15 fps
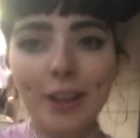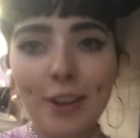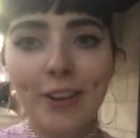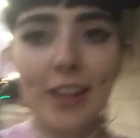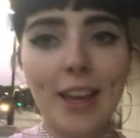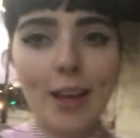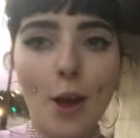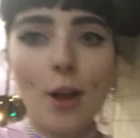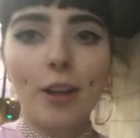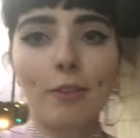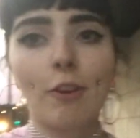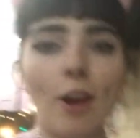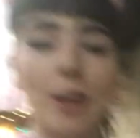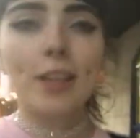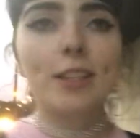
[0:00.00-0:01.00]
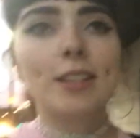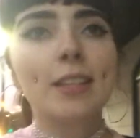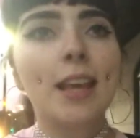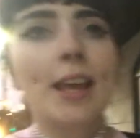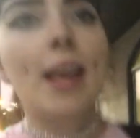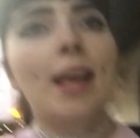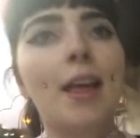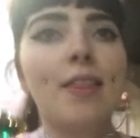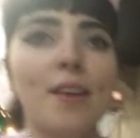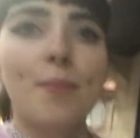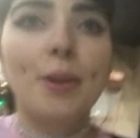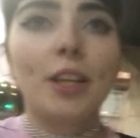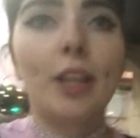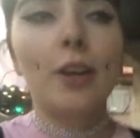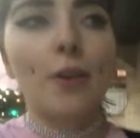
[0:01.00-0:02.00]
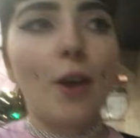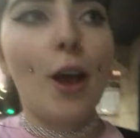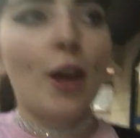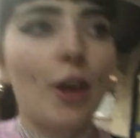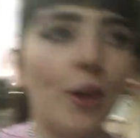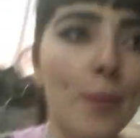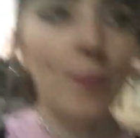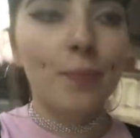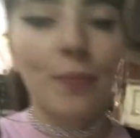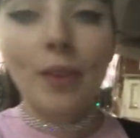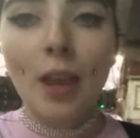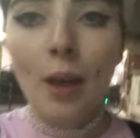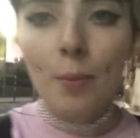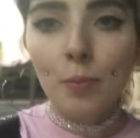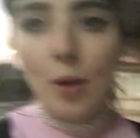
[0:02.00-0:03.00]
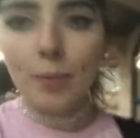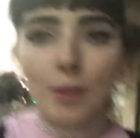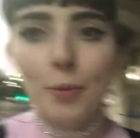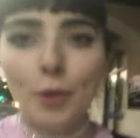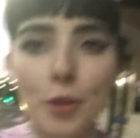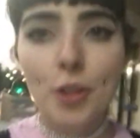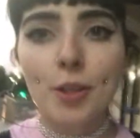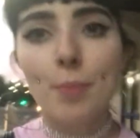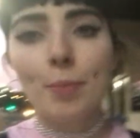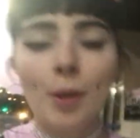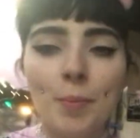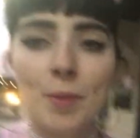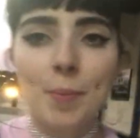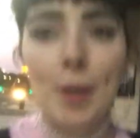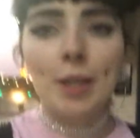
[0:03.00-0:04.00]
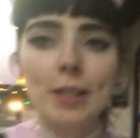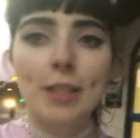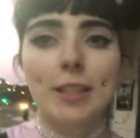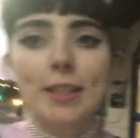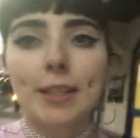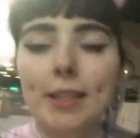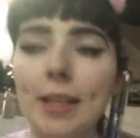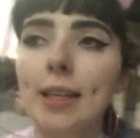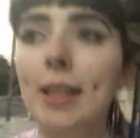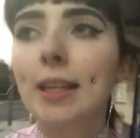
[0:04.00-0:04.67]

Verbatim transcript: go and get garlic rice, then we're gonna go home, probably watch some Bob's Burgers,